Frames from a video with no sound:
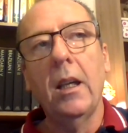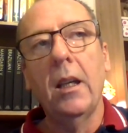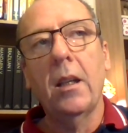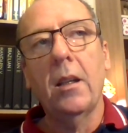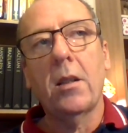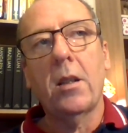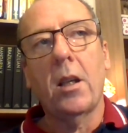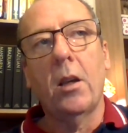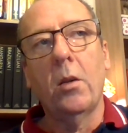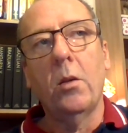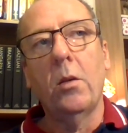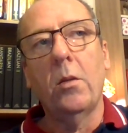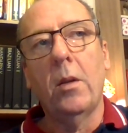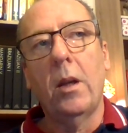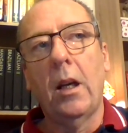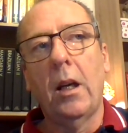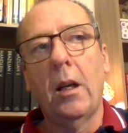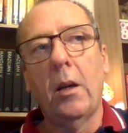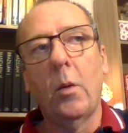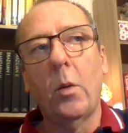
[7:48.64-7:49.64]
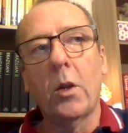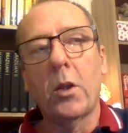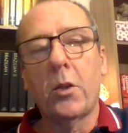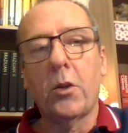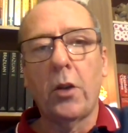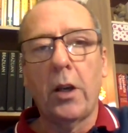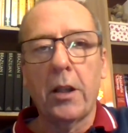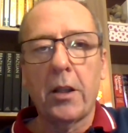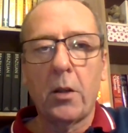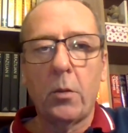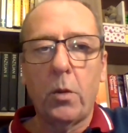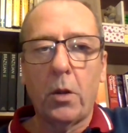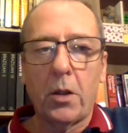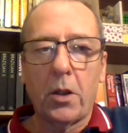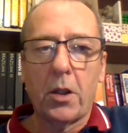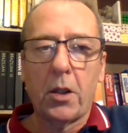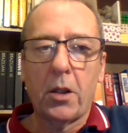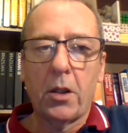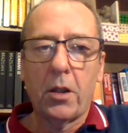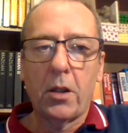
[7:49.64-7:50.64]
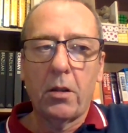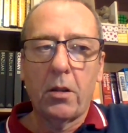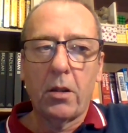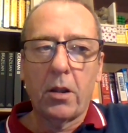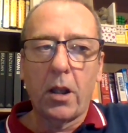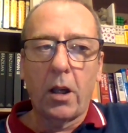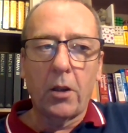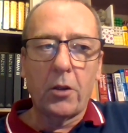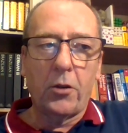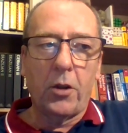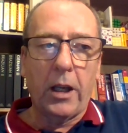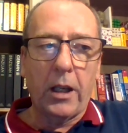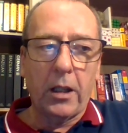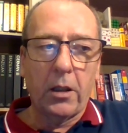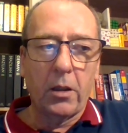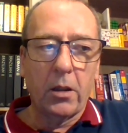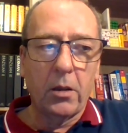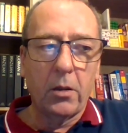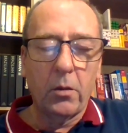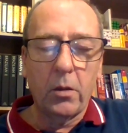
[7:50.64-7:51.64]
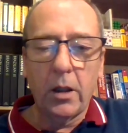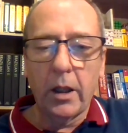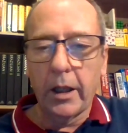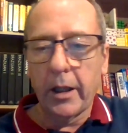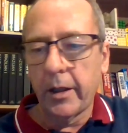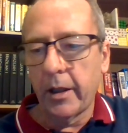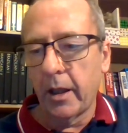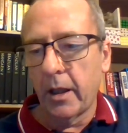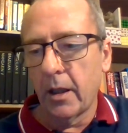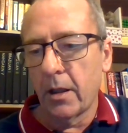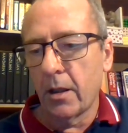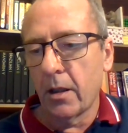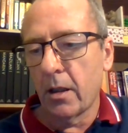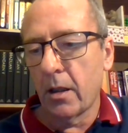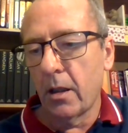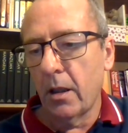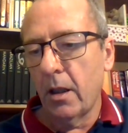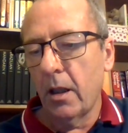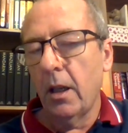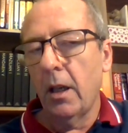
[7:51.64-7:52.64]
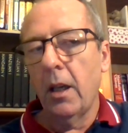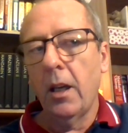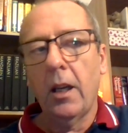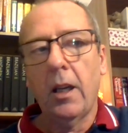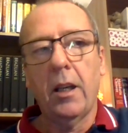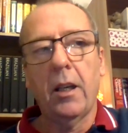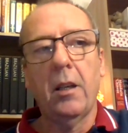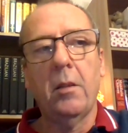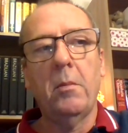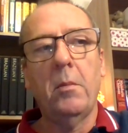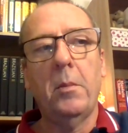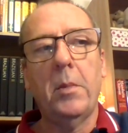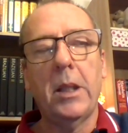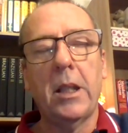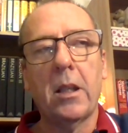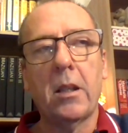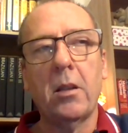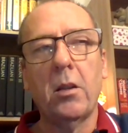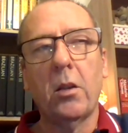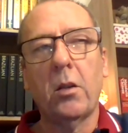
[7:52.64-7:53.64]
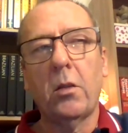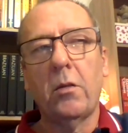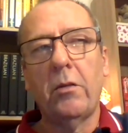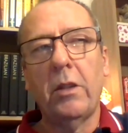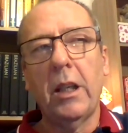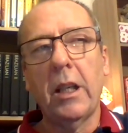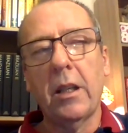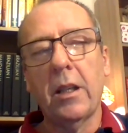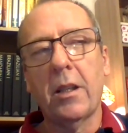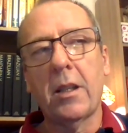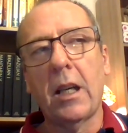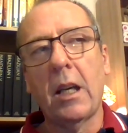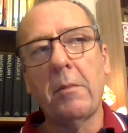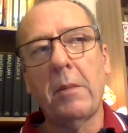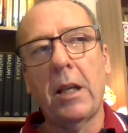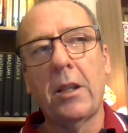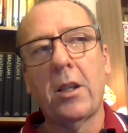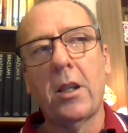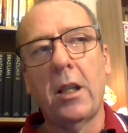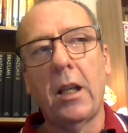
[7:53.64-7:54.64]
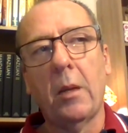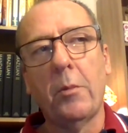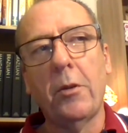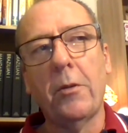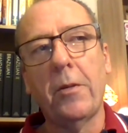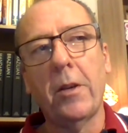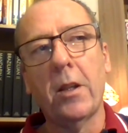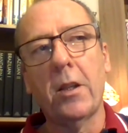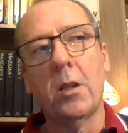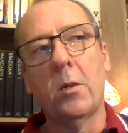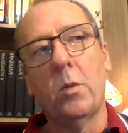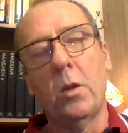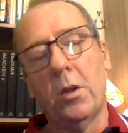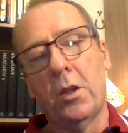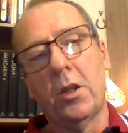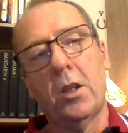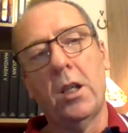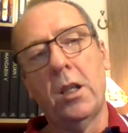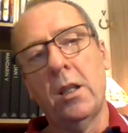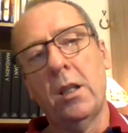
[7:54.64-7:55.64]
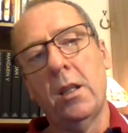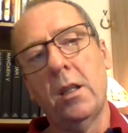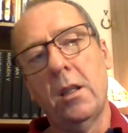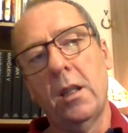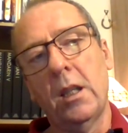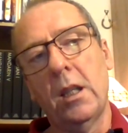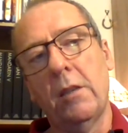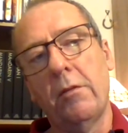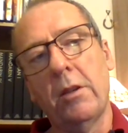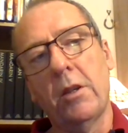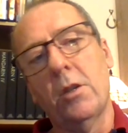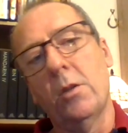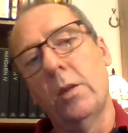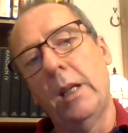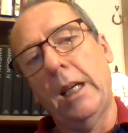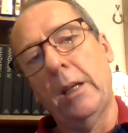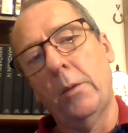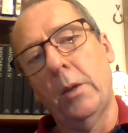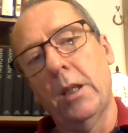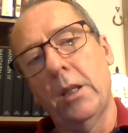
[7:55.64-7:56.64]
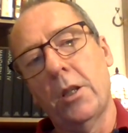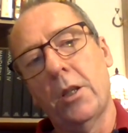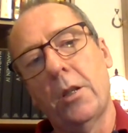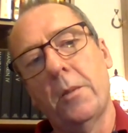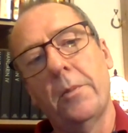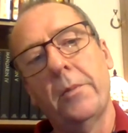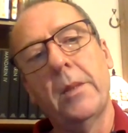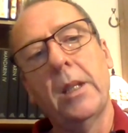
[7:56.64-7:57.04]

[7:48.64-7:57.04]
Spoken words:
So I was trying to watch Star Trek like this, but it's not really the same actually. I prefer to watch in the original language.